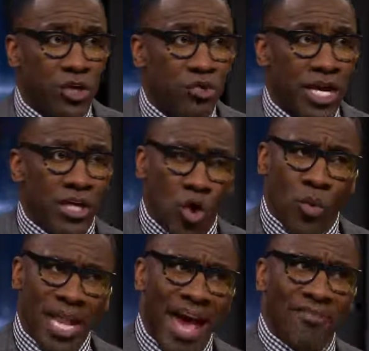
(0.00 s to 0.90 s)
you did,
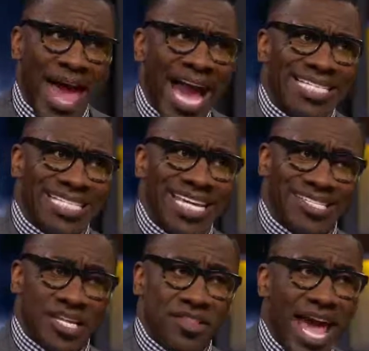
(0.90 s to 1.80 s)
would have access
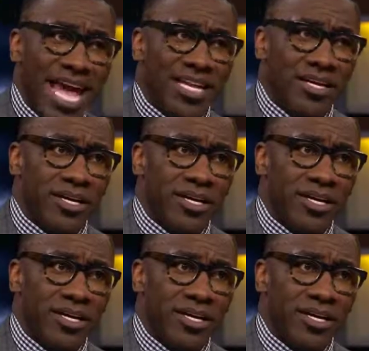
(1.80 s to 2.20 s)
to that?